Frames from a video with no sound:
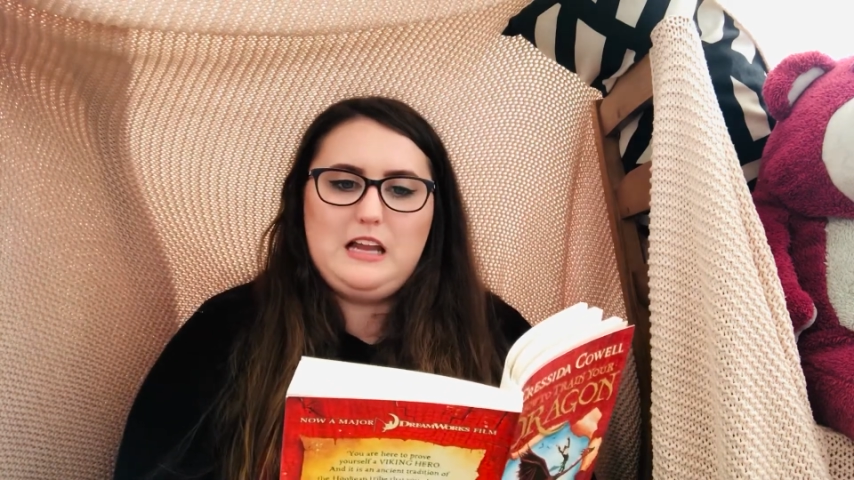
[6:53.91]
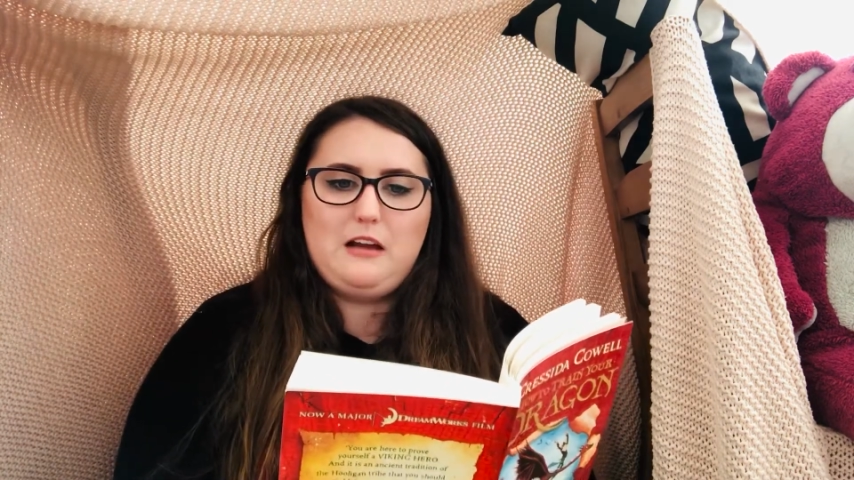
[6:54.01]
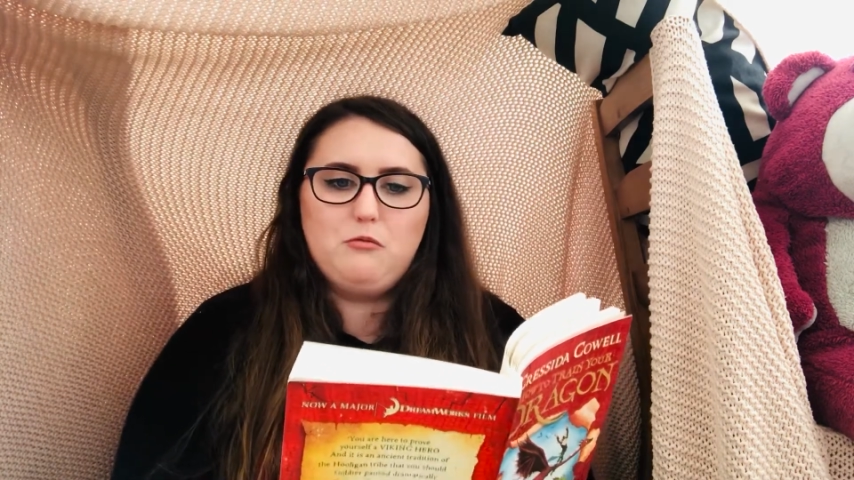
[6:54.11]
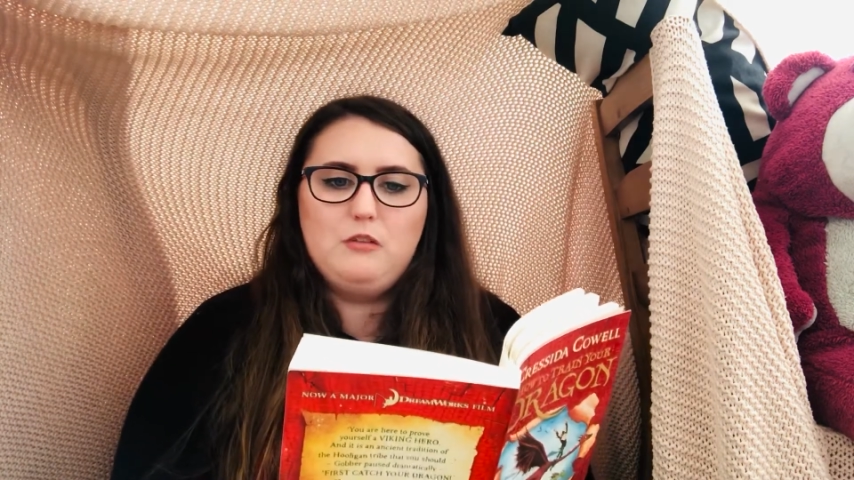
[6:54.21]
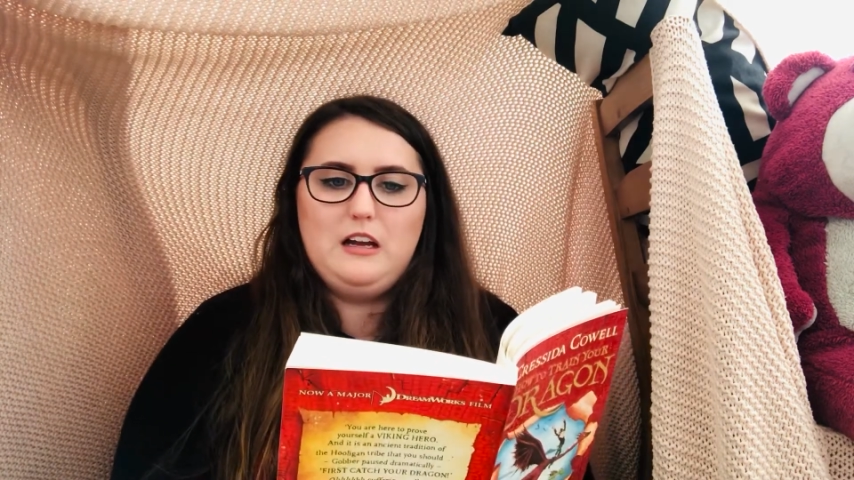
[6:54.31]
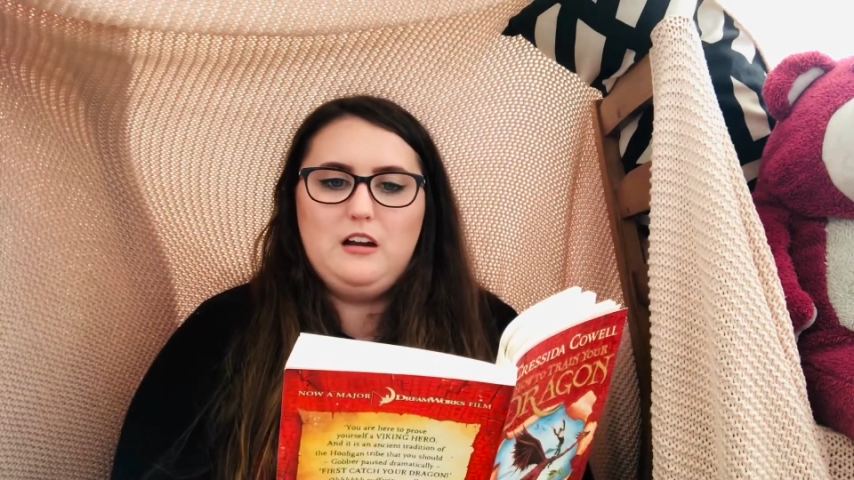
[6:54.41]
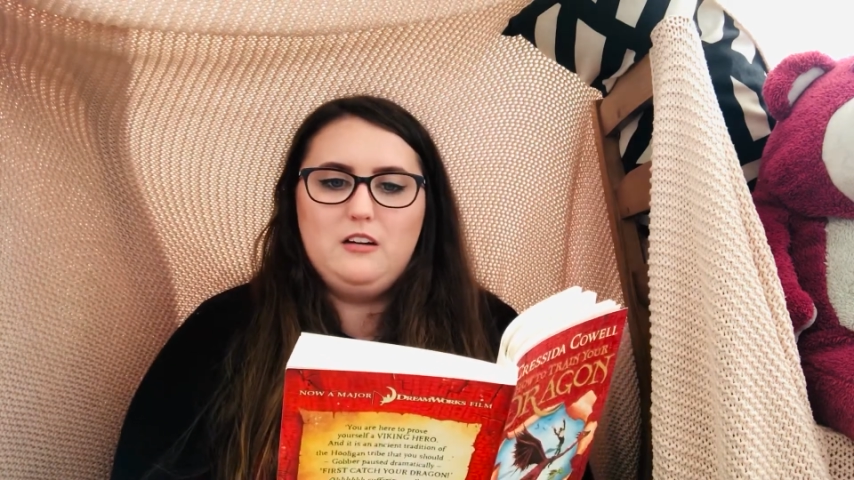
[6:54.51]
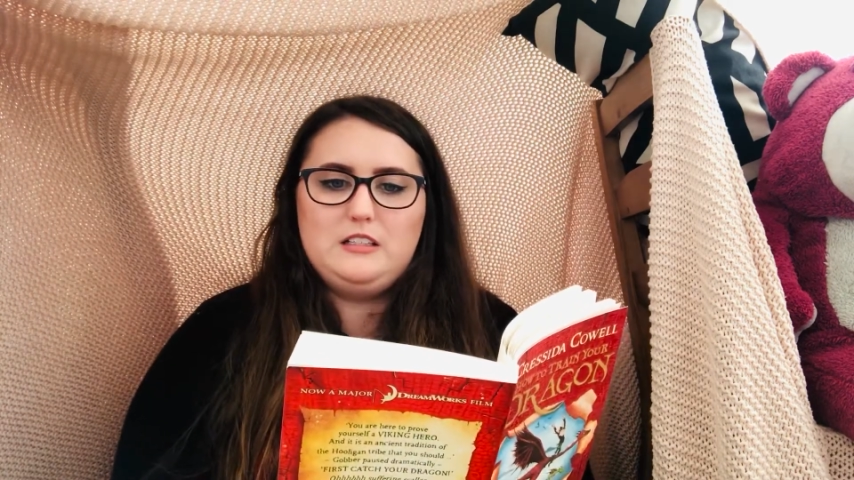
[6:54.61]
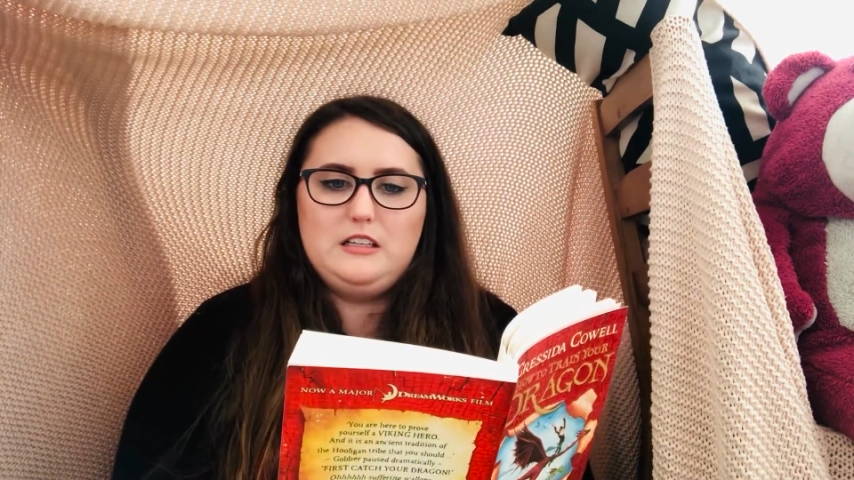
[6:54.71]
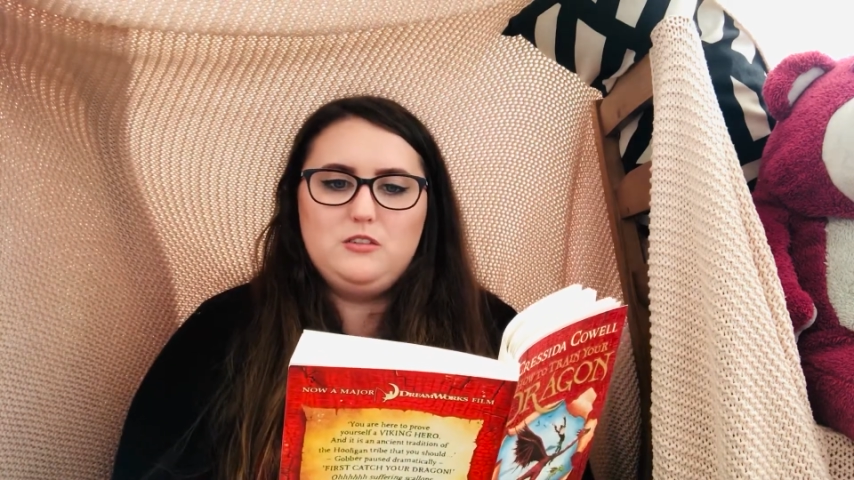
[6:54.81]
leg
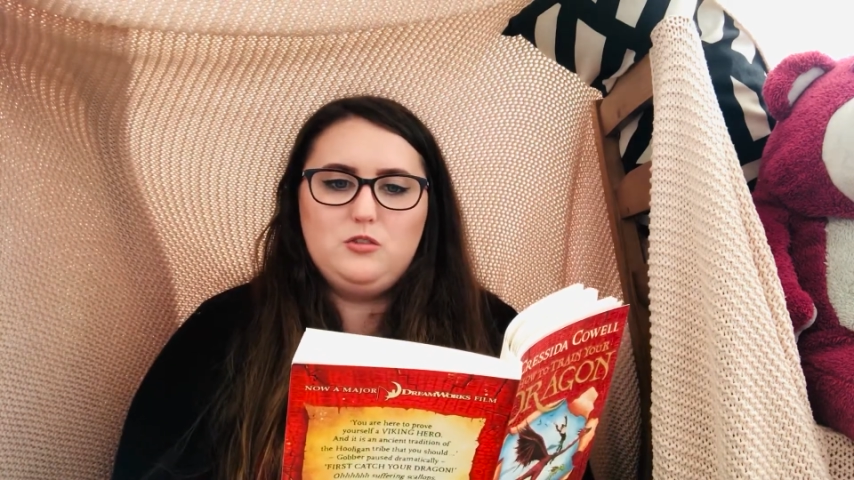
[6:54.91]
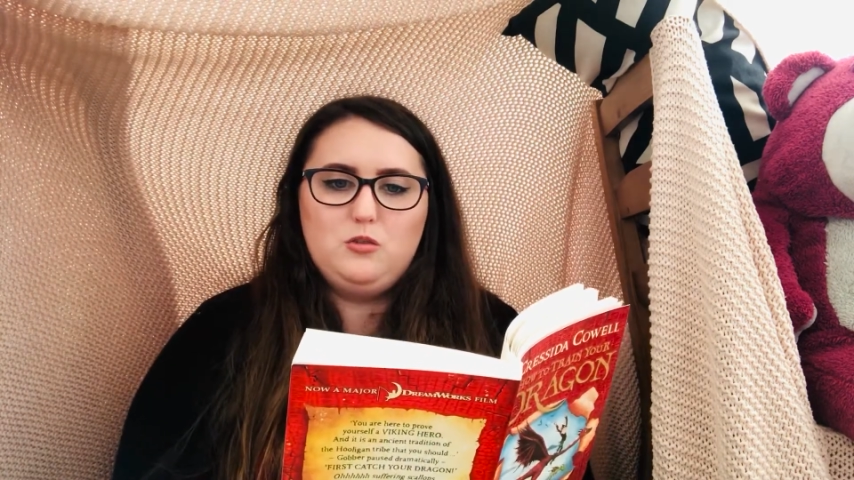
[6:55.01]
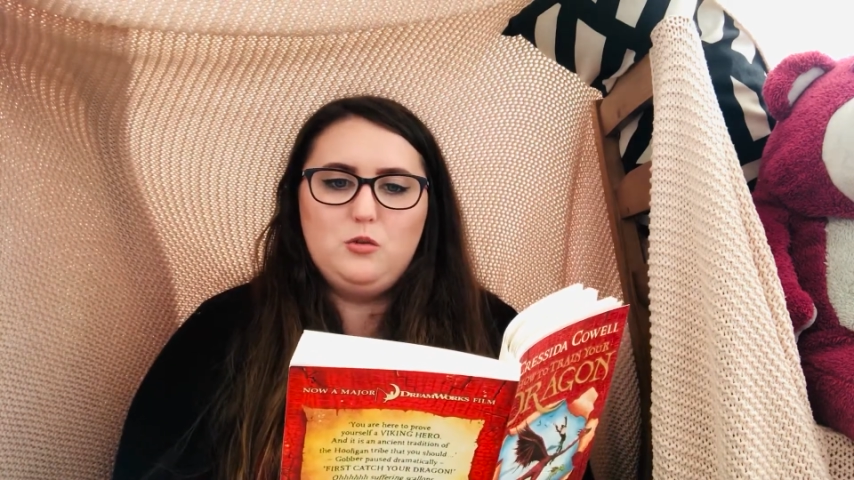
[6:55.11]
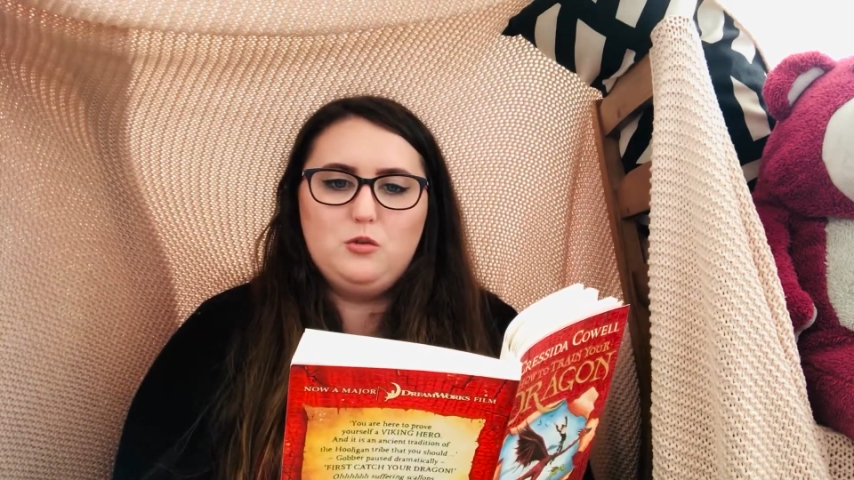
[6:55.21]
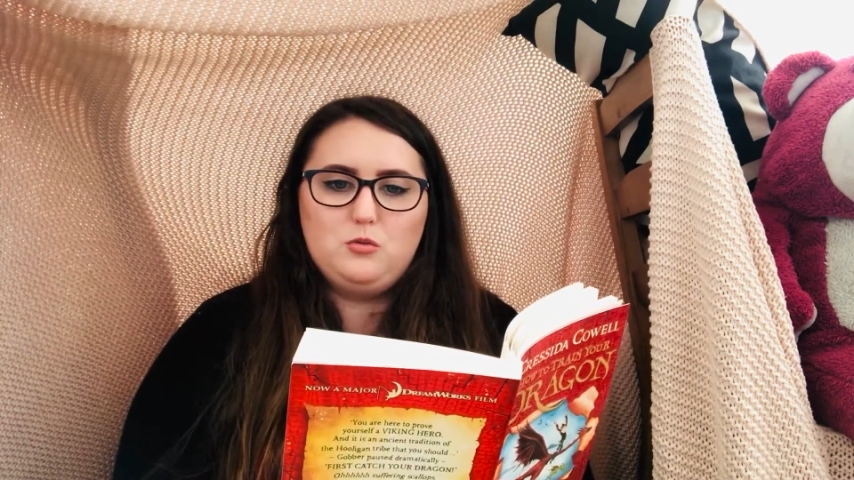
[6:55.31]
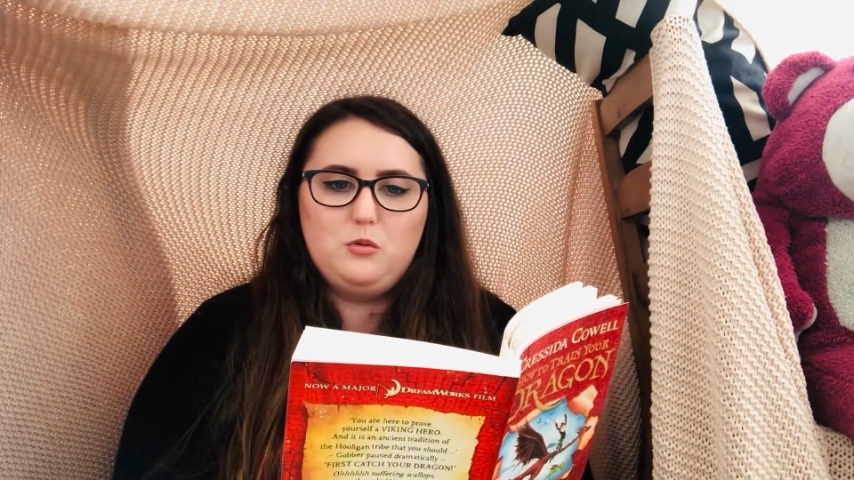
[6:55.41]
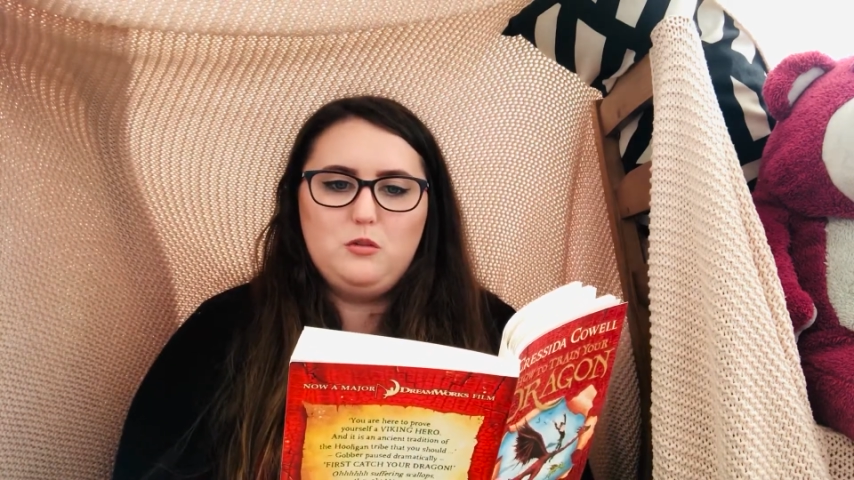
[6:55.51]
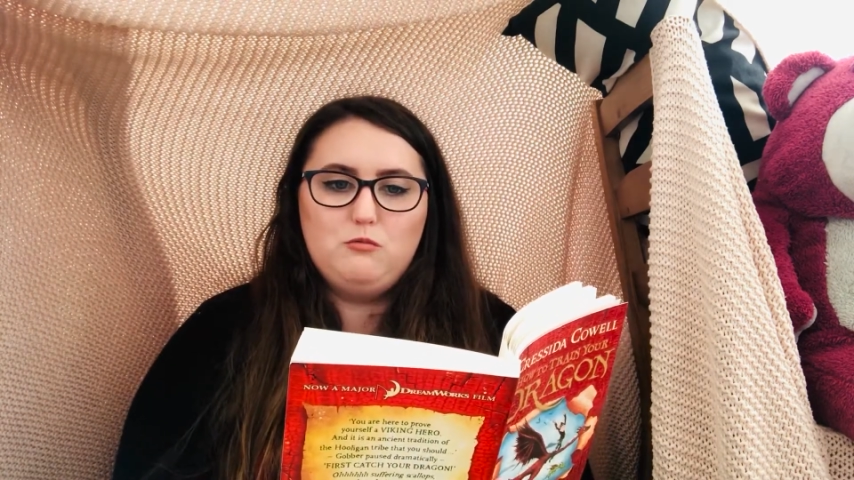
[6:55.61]
released its jaws